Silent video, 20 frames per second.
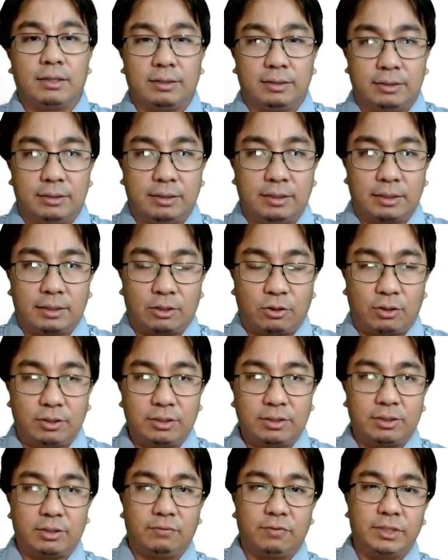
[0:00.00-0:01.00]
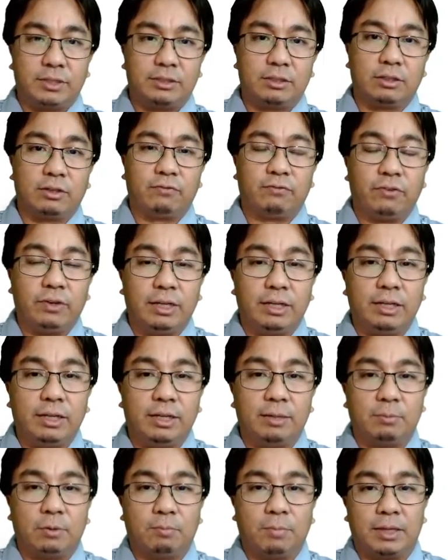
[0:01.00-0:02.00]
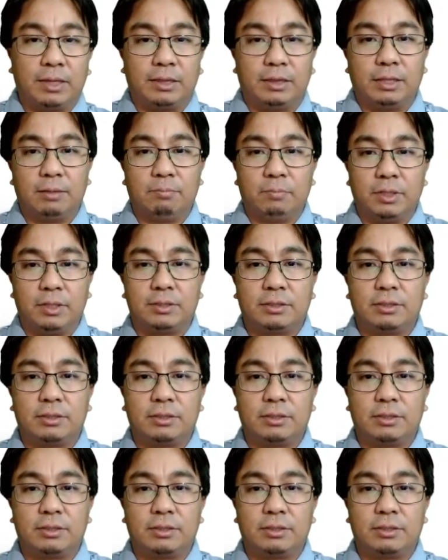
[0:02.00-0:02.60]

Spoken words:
The conservation of linear momentum is